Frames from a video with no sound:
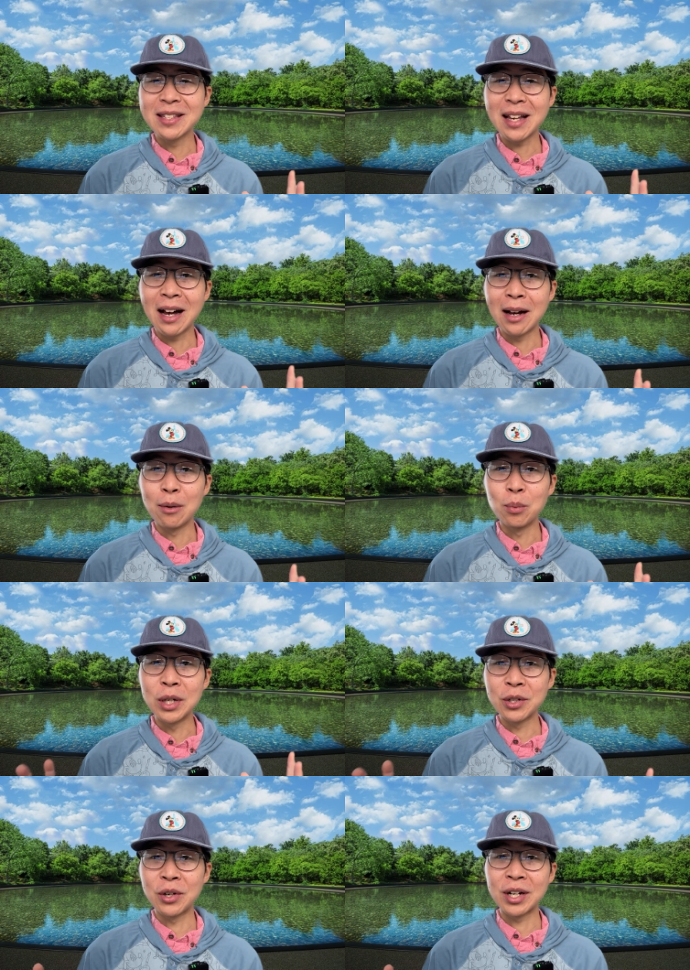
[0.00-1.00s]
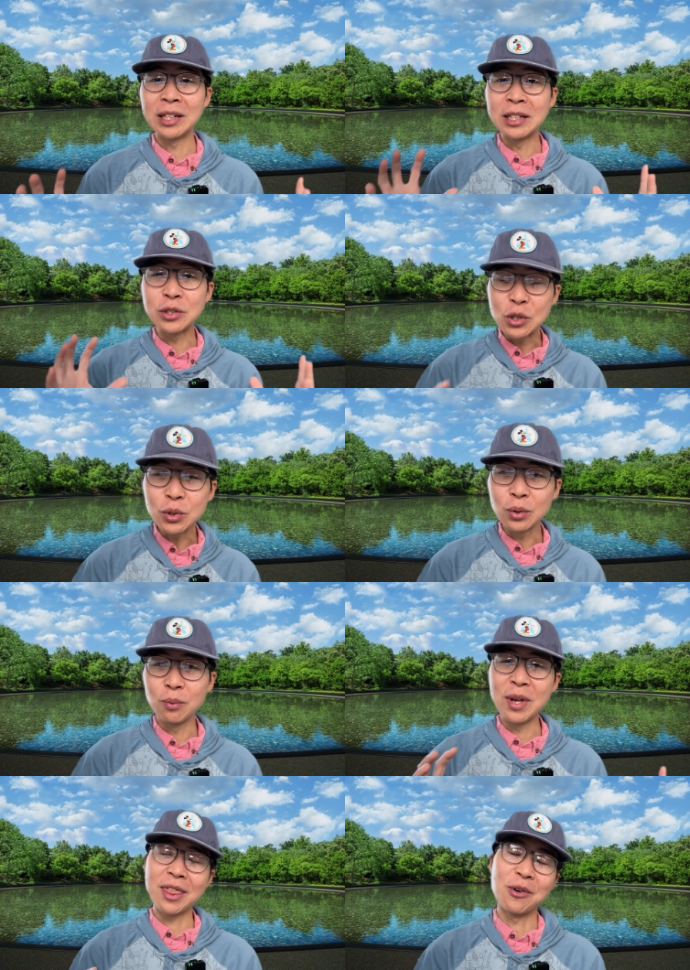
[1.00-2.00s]
on what you're gonna do
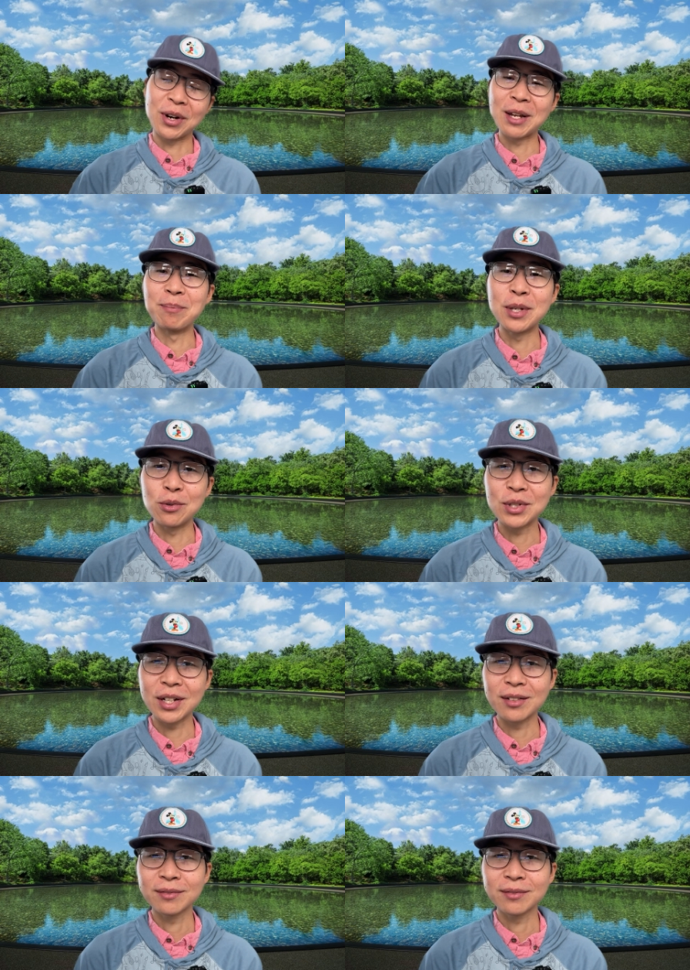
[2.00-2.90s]
with your computer.